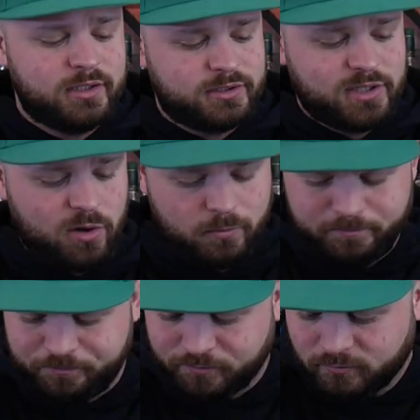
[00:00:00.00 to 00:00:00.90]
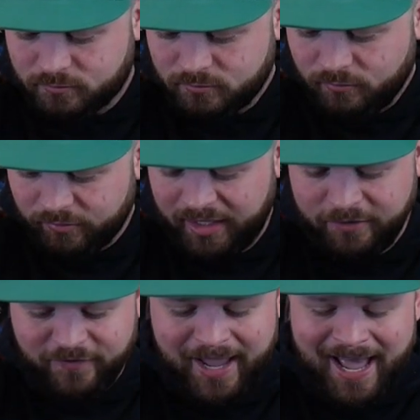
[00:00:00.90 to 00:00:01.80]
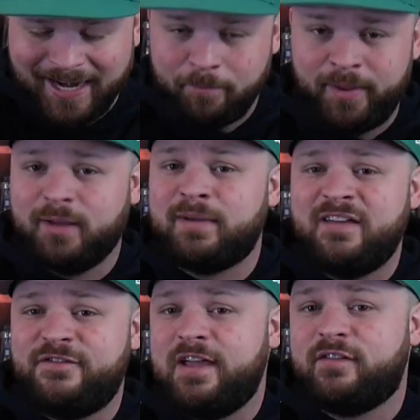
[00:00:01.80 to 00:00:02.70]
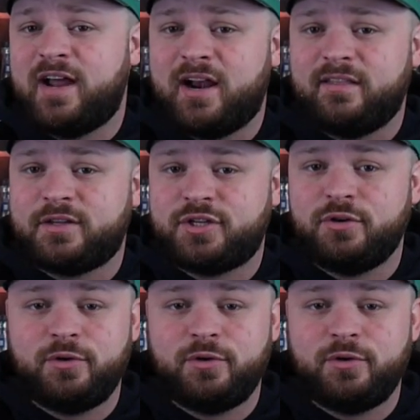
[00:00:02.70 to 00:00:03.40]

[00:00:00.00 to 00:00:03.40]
So if I had to pick my favorite out of the two,